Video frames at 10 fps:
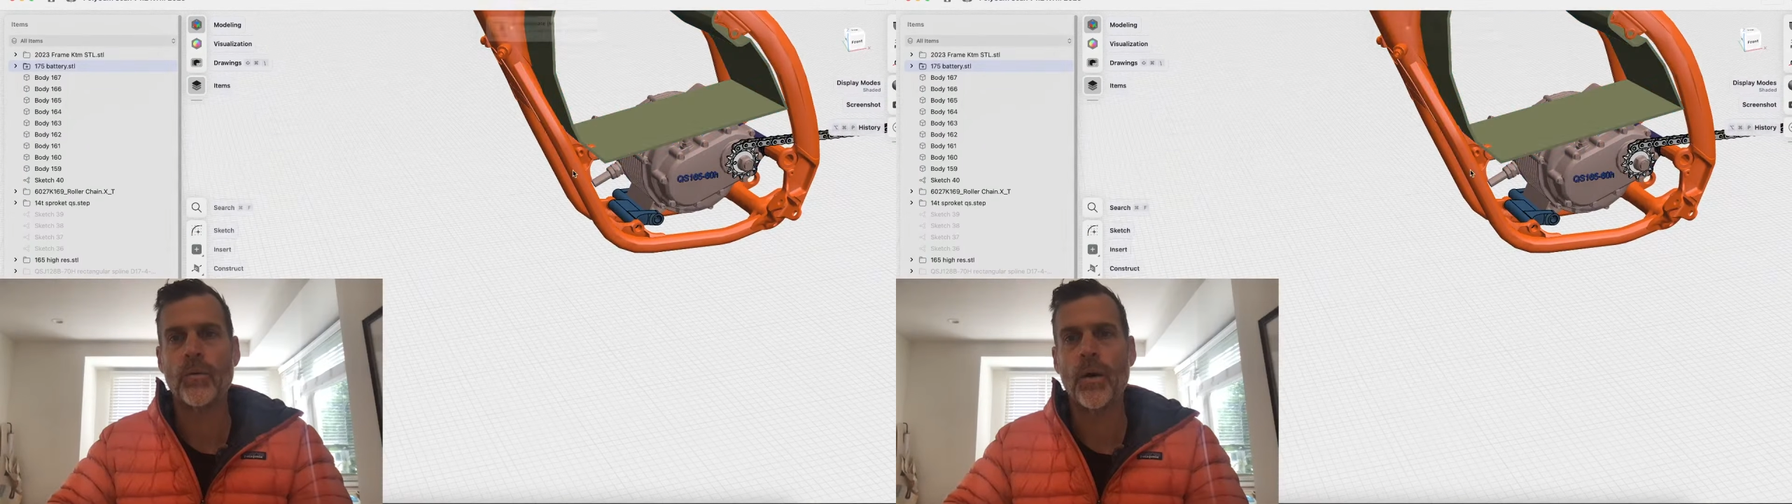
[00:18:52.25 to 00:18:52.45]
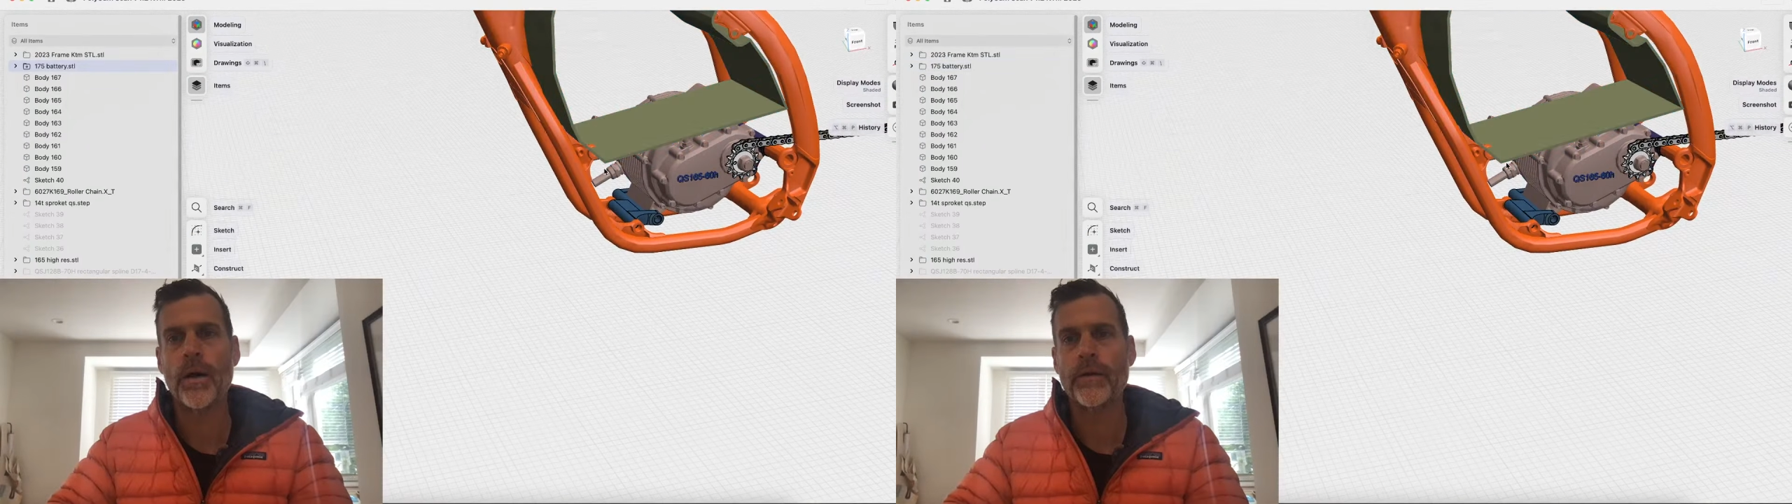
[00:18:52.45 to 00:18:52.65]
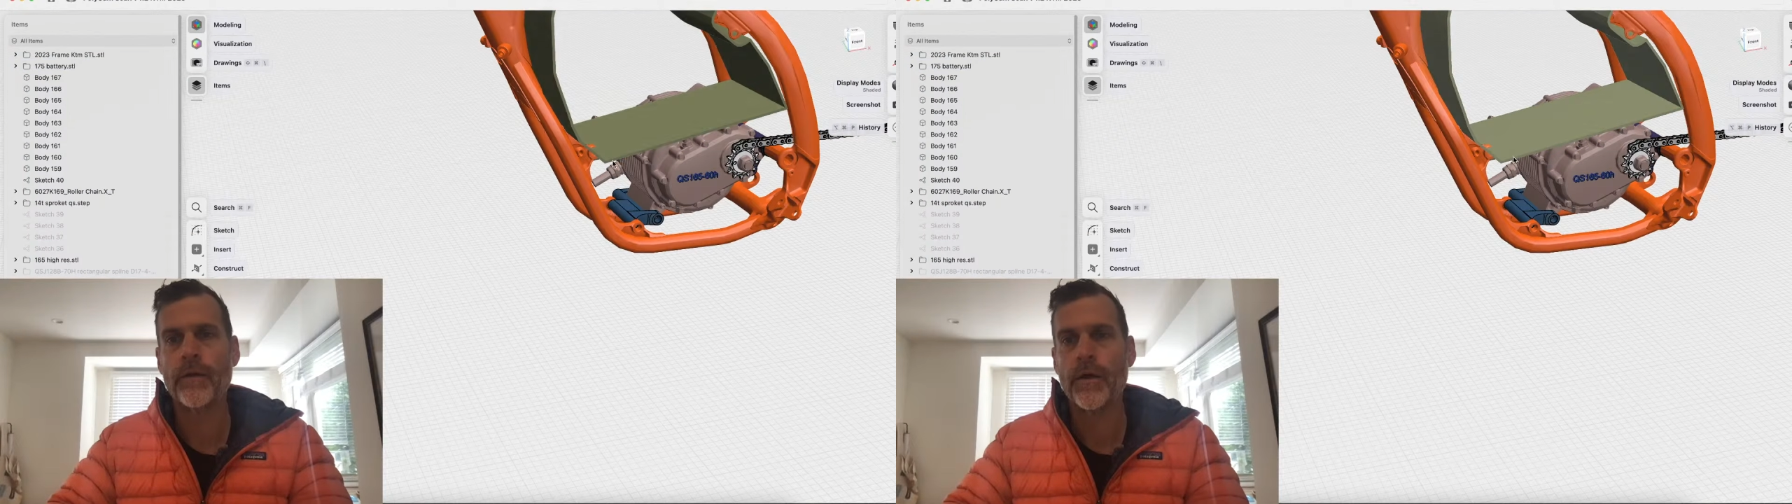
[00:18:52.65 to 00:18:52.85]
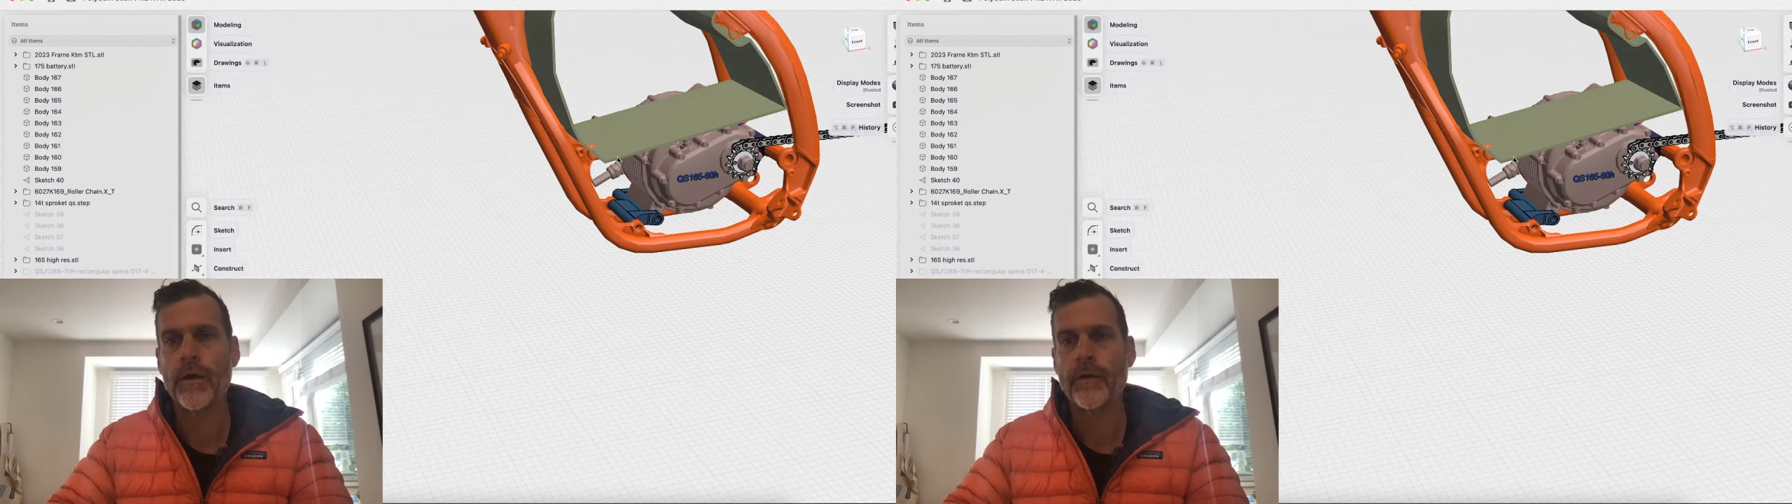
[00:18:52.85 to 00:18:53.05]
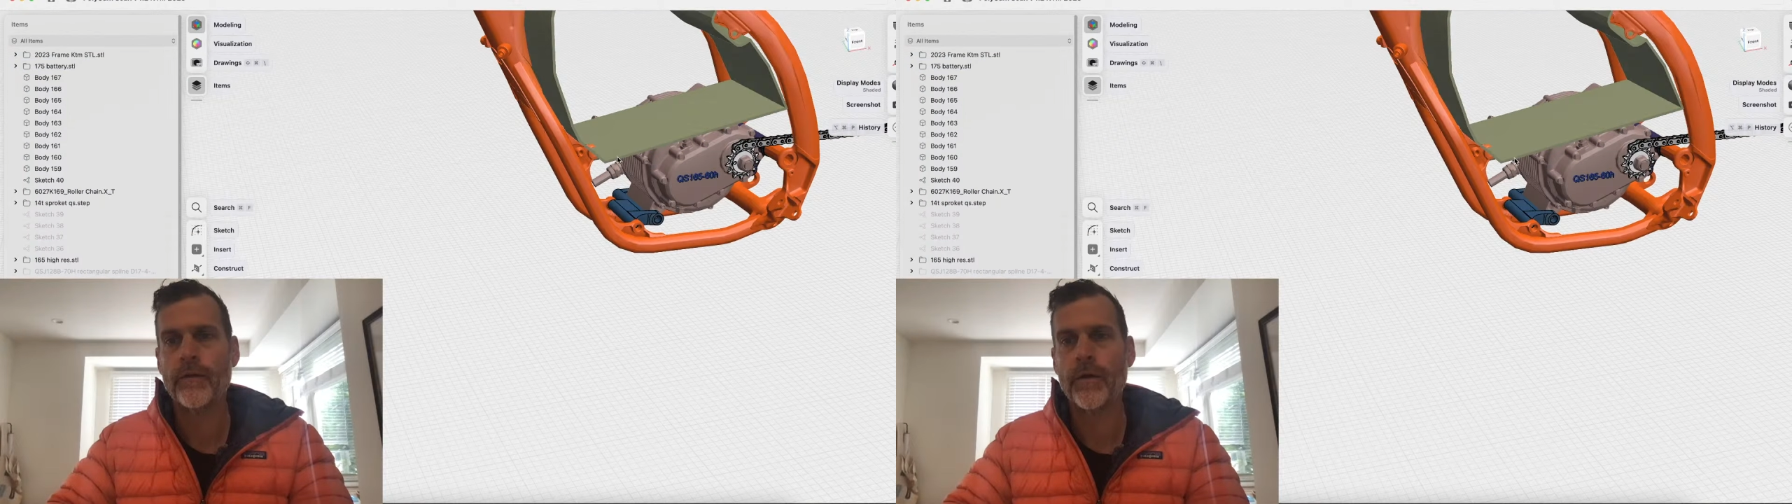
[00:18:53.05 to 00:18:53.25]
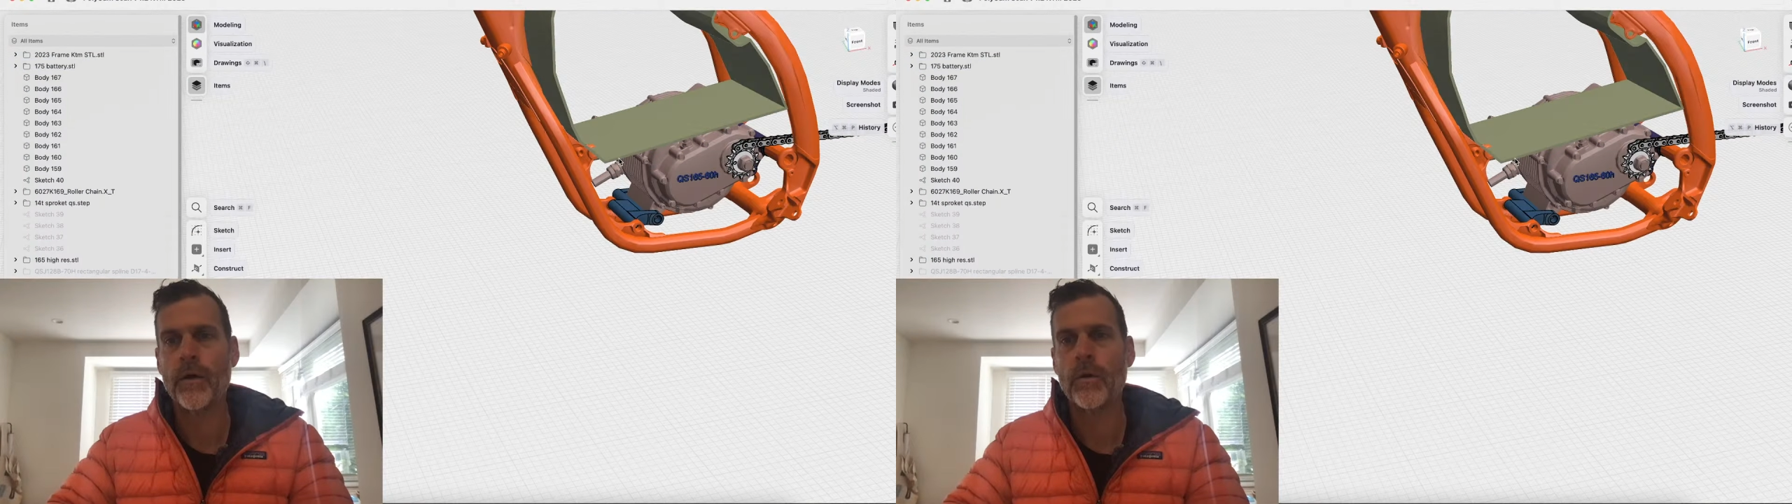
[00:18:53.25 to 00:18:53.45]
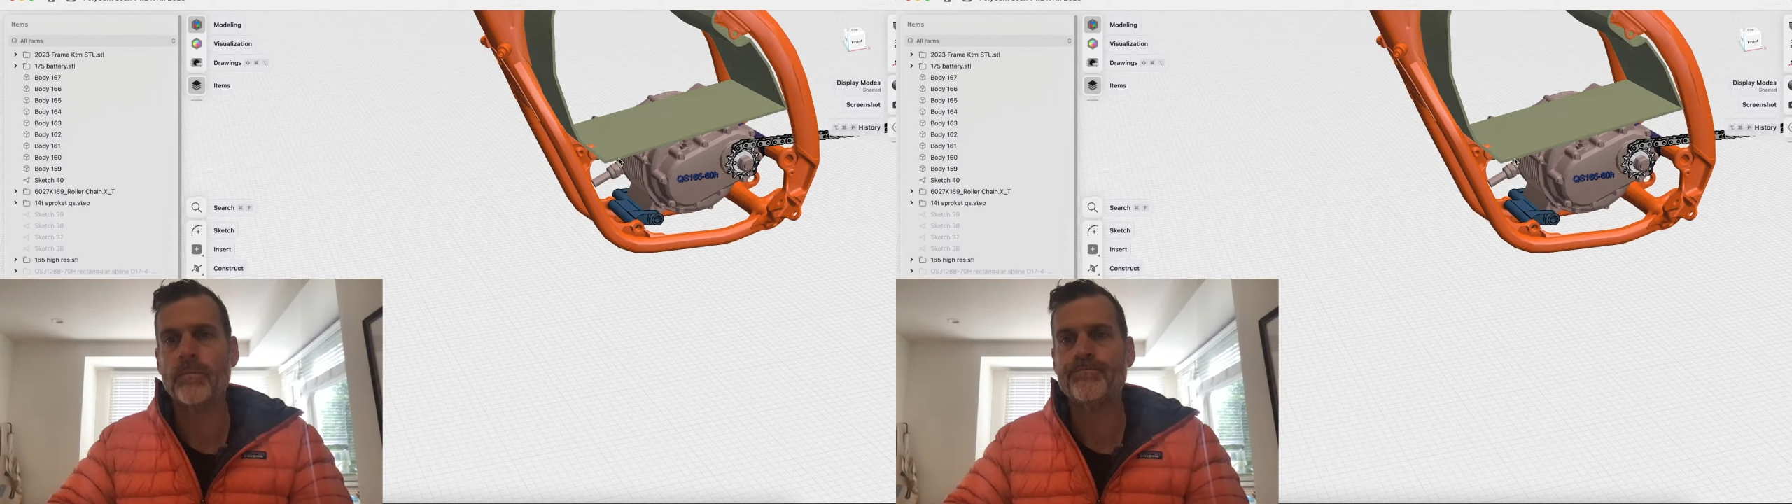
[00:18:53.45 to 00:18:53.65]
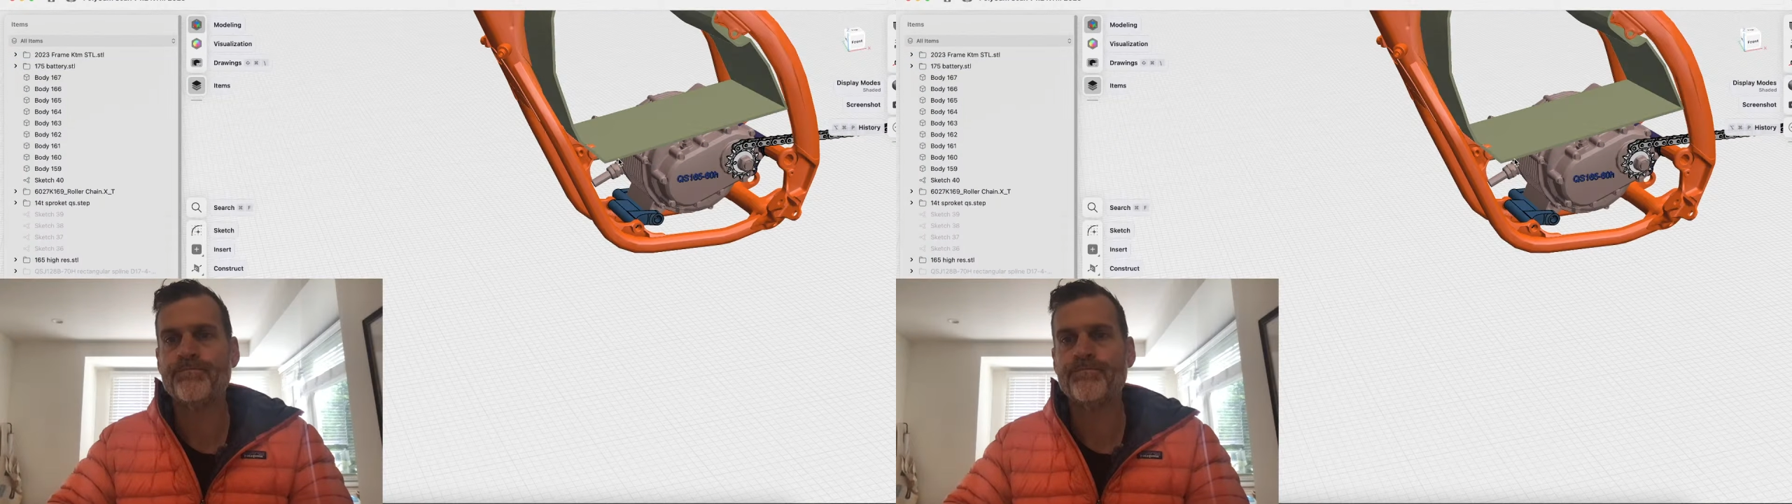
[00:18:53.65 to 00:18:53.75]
want. So